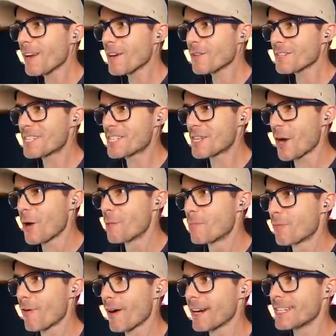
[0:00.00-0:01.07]
wonder it's so
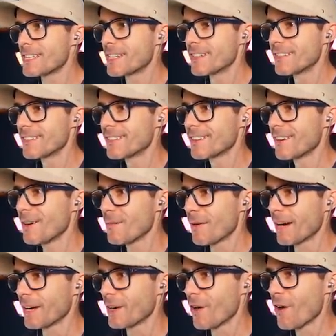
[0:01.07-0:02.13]
bright. Oh
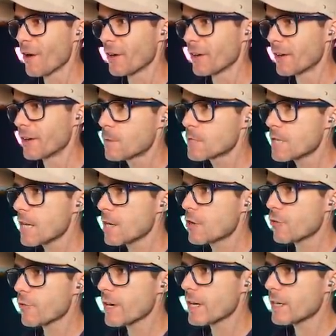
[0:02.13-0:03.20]
my god. Where's that
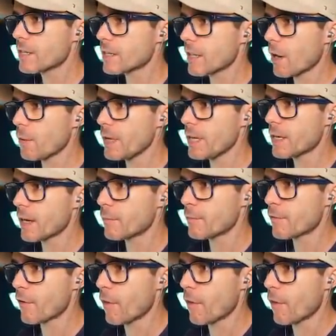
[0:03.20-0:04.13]
green glowy come